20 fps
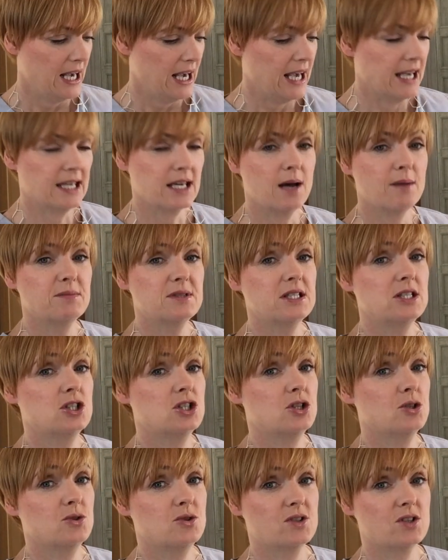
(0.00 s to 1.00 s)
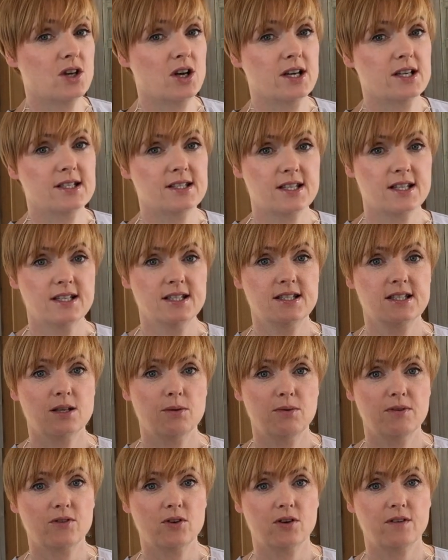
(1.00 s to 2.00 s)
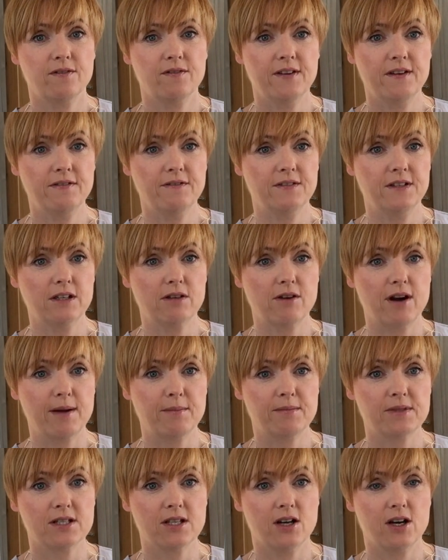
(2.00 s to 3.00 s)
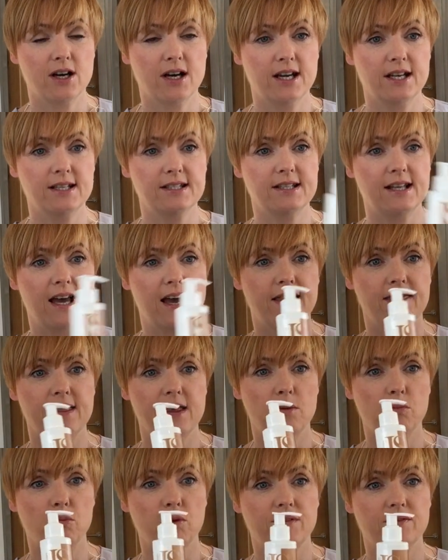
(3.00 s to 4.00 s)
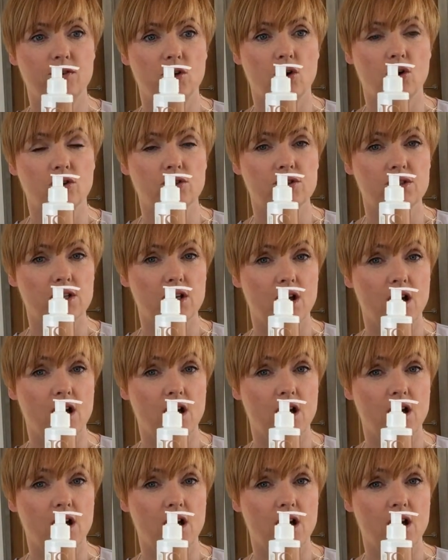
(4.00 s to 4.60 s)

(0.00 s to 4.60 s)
It comes in two sizes, so we've got a 50 gram size and then we've got